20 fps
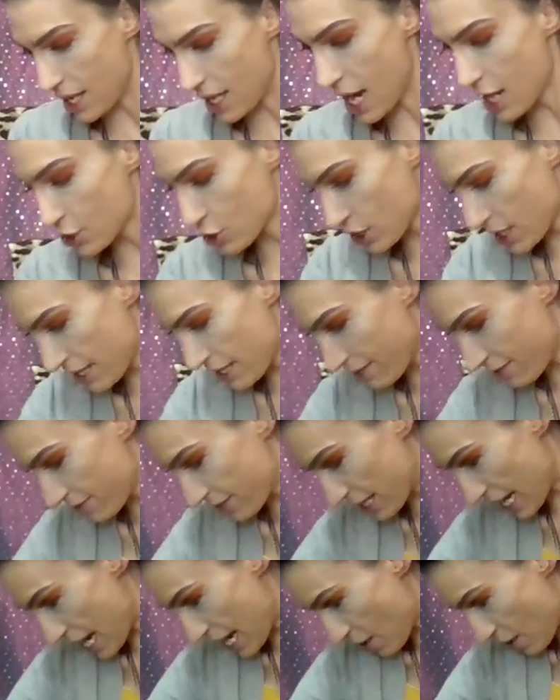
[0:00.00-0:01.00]
not trying to
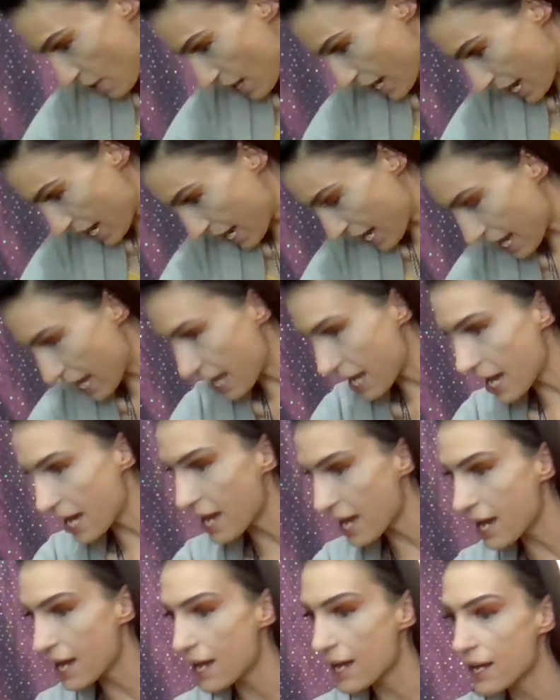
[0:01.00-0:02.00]
fly
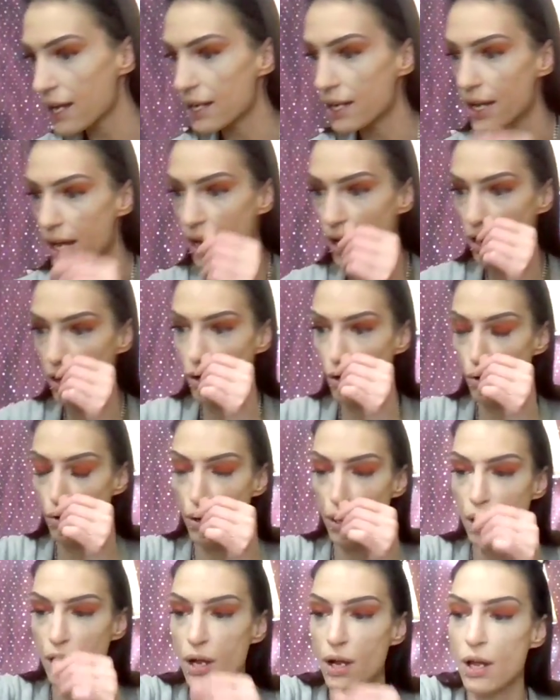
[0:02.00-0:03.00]
away.
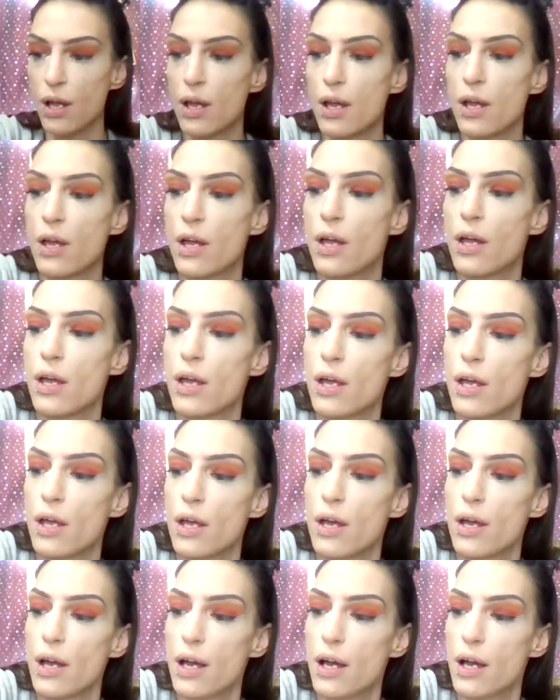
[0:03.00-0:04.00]
Now,
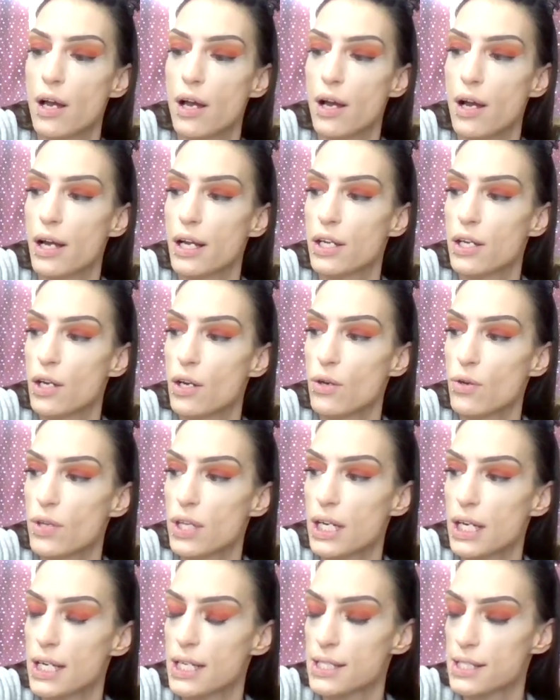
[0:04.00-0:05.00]
I know
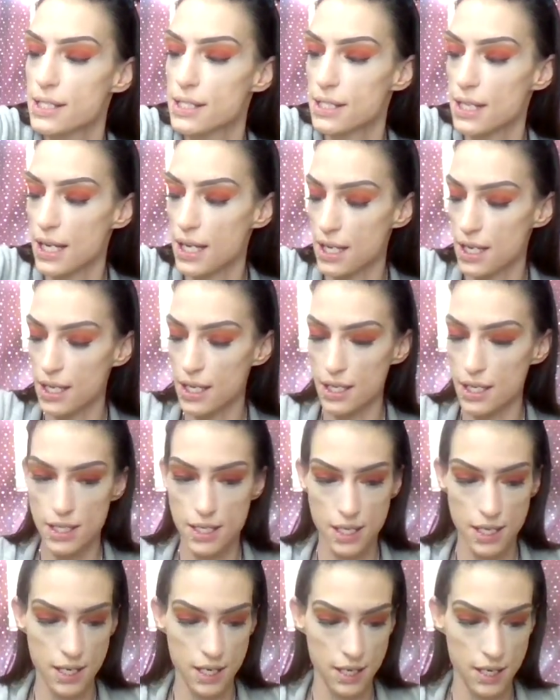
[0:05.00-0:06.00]
that I
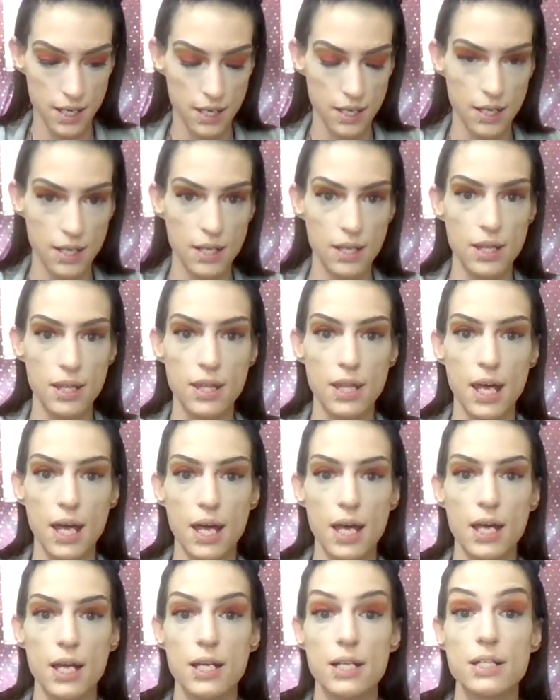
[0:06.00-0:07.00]
said
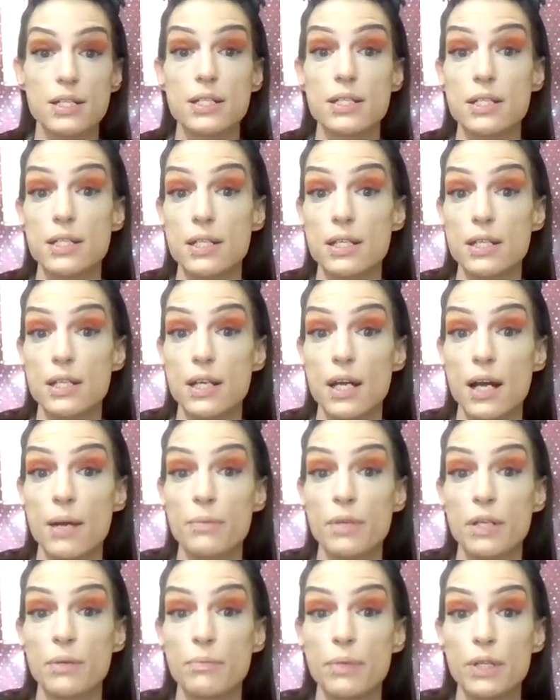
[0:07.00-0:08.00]
that,
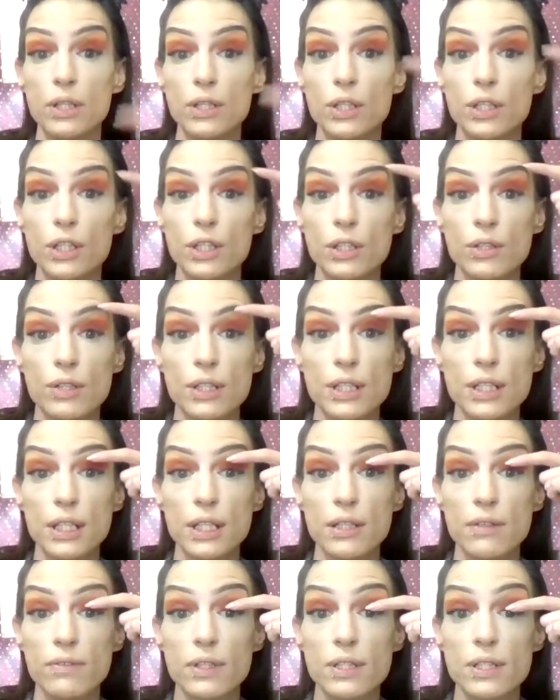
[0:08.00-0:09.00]
but look, you can
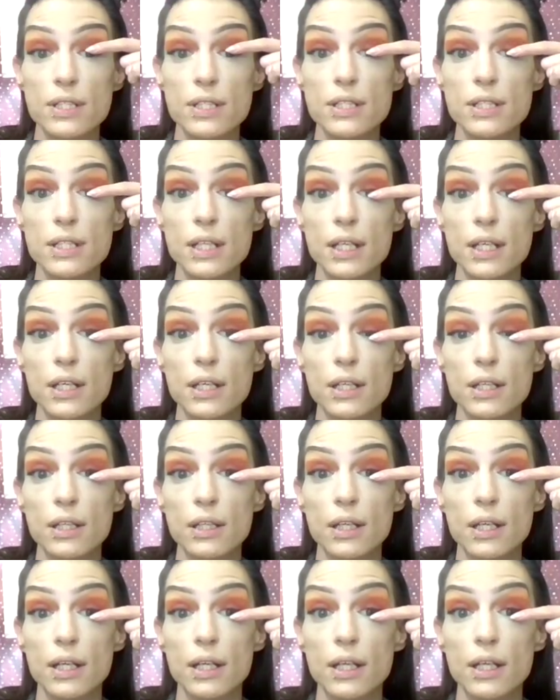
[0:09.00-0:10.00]
even see it.
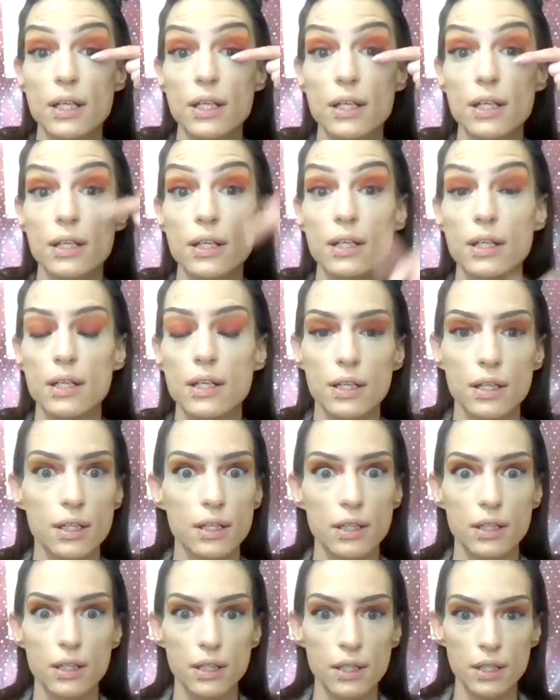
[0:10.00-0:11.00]
Like,
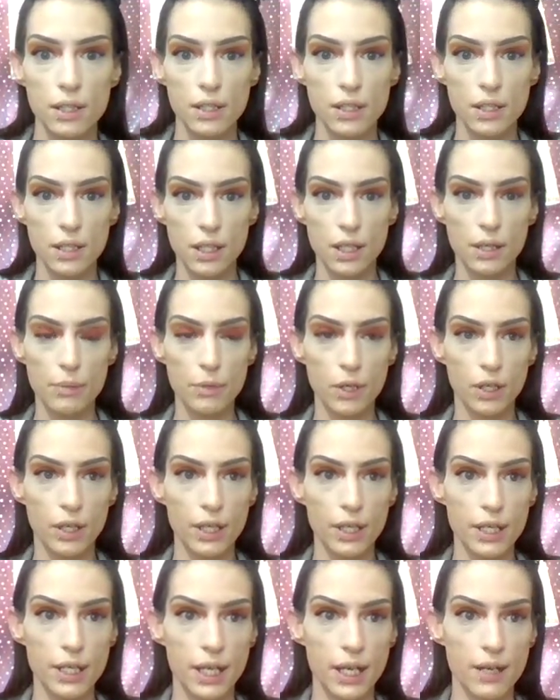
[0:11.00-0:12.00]
come
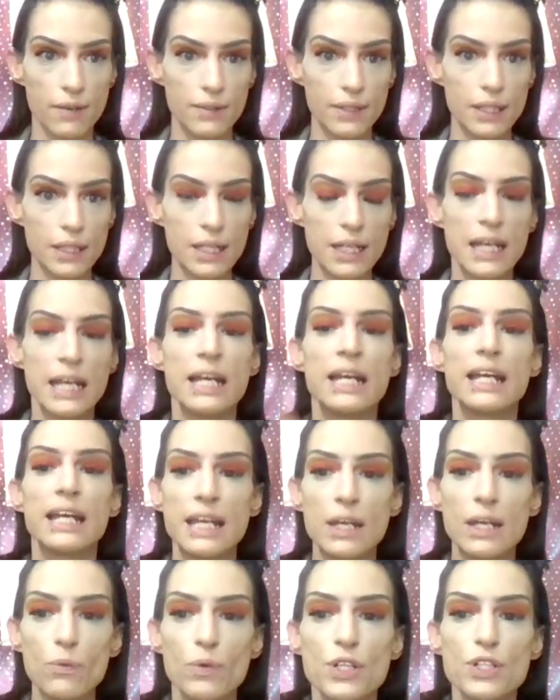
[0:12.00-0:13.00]
on, Heaven.
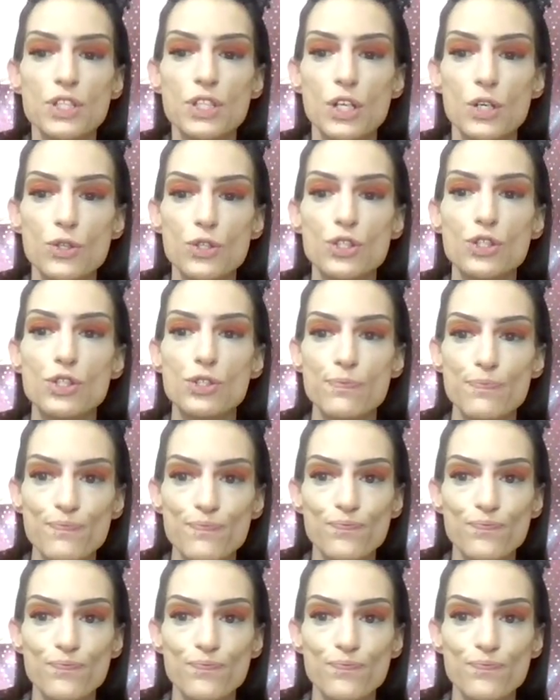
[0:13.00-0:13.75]
It was those